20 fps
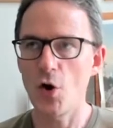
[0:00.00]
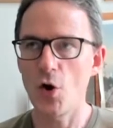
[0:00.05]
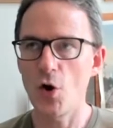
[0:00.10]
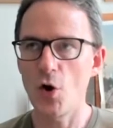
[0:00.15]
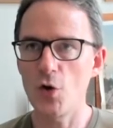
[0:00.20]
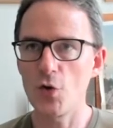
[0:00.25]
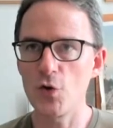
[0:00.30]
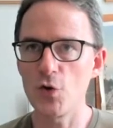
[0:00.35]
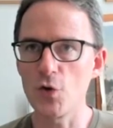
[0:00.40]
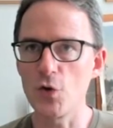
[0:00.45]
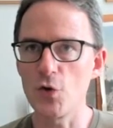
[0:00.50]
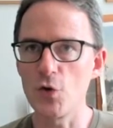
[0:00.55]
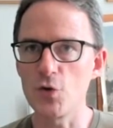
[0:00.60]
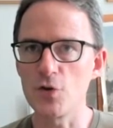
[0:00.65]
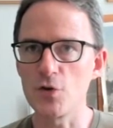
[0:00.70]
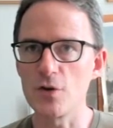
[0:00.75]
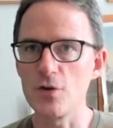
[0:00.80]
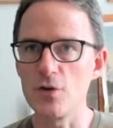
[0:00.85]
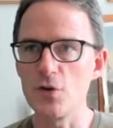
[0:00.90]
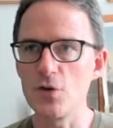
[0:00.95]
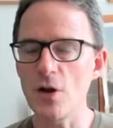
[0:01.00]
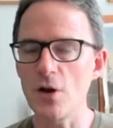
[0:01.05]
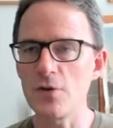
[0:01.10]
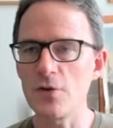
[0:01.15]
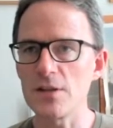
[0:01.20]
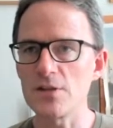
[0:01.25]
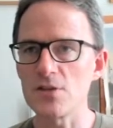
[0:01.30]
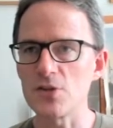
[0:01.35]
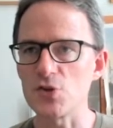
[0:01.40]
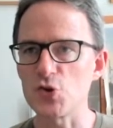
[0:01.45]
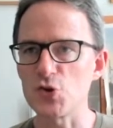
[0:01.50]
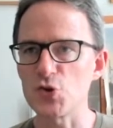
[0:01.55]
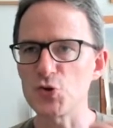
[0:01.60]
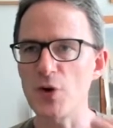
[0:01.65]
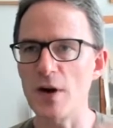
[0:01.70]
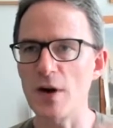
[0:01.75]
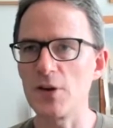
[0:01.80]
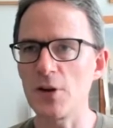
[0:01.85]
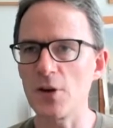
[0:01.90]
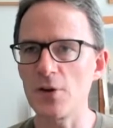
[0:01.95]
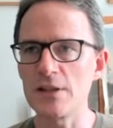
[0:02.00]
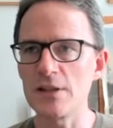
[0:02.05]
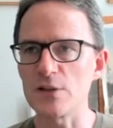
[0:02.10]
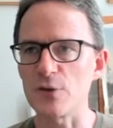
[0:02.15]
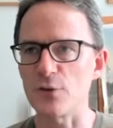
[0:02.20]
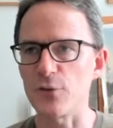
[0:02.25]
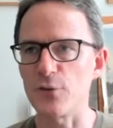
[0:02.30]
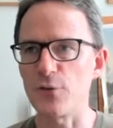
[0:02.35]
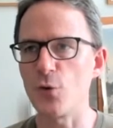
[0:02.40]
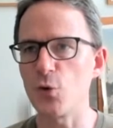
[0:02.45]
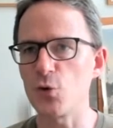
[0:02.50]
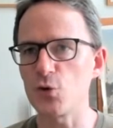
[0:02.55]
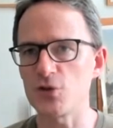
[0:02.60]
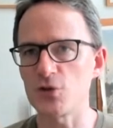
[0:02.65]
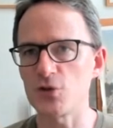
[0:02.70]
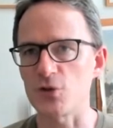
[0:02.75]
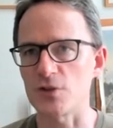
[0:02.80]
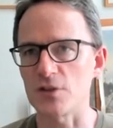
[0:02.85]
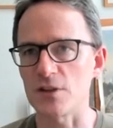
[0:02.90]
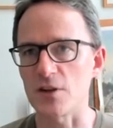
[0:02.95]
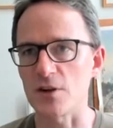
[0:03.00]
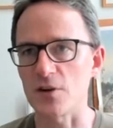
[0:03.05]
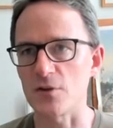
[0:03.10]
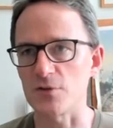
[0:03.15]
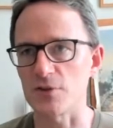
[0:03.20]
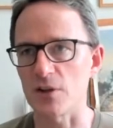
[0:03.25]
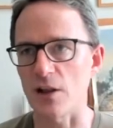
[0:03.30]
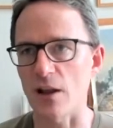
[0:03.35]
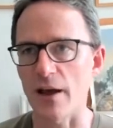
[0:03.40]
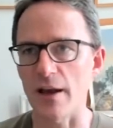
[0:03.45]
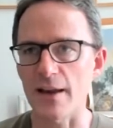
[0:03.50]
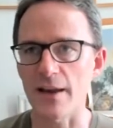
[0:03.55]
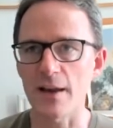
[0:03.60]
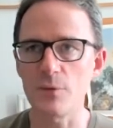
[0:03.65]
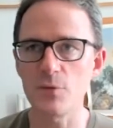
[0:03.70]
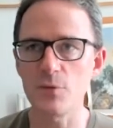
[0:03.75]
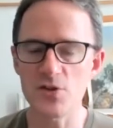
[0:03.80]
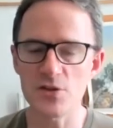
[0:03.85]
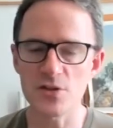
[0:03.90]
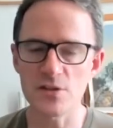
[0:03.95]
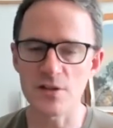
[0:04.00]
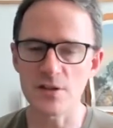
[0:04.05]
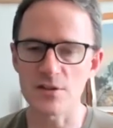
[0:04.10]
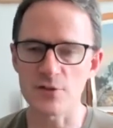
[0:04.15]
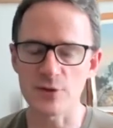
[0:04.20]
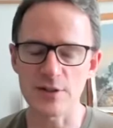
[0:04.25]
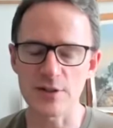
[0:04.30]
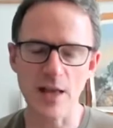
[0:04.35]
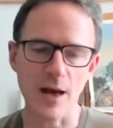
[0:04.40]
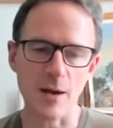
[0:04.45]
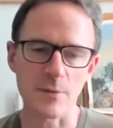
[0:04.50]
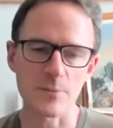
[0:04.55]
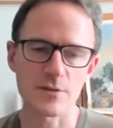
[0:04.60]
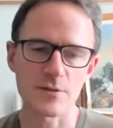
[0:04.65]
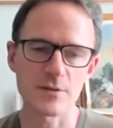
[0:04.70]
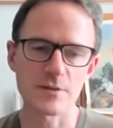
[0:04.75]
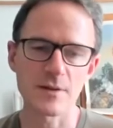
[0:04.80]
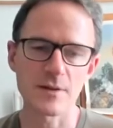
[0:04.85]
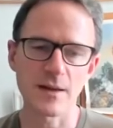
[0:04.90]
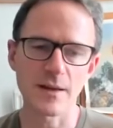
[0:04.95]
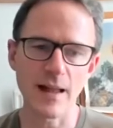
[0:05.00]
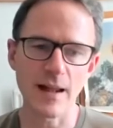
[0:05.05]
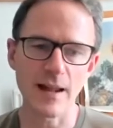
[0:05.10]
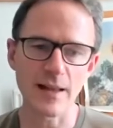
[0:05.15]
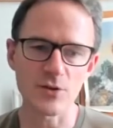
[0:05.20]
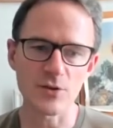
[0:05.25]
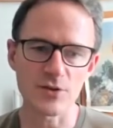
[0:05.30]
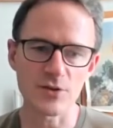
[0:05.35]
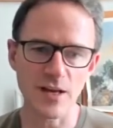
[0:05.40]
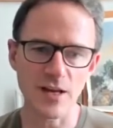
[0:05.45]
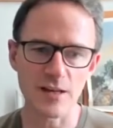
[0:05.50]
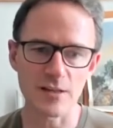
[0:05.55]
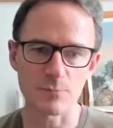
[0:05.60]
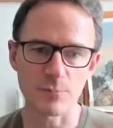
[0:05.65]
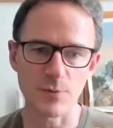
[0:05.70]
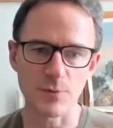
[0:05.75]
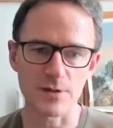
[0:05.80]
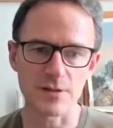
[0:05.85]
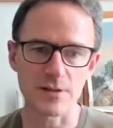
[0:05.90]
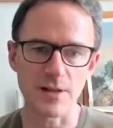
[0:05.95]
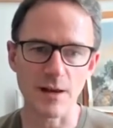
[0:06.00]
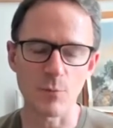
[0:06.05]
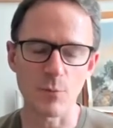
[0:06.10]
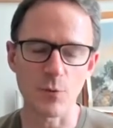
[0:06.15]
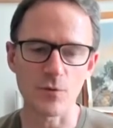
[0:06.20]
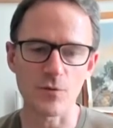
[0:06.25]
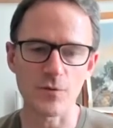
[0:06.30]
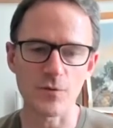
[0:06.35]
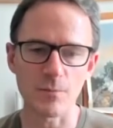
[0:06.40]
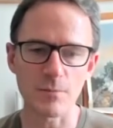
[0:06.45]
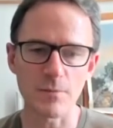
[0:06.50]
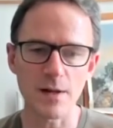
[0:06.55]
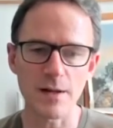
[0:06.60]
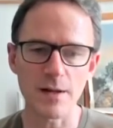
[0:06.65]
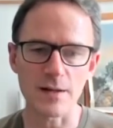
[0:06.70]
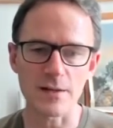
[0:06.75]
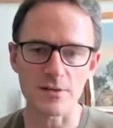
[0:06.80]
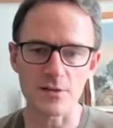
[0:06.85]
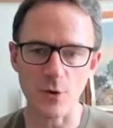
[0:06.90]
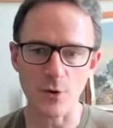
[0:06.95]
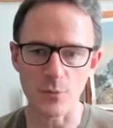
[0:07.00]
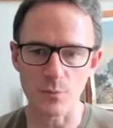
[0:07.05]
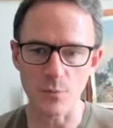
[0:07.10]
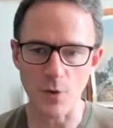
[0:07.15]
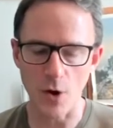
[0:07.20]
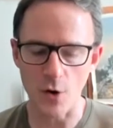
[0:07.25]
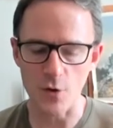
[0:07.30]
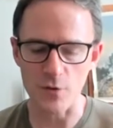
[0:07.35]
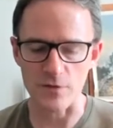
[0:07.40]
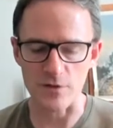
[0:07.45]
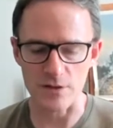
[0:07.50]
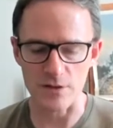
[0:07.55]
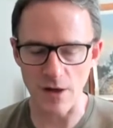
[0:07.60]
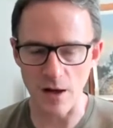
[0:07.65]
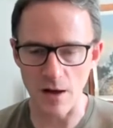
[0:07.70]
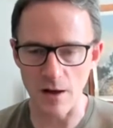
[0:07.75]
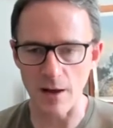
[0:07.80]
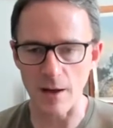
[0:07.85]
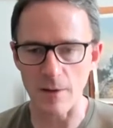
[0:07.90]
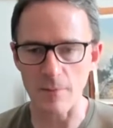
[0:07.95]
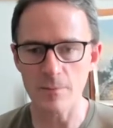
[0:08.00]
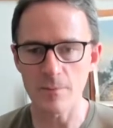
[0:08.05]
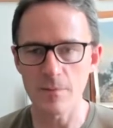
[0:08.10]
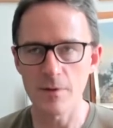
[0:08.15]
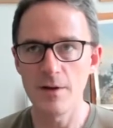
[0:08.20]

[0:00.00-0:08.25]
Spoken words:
you don't need to force yourself to like it. You just need to adapt and get your taste buds get more familiar. So over time,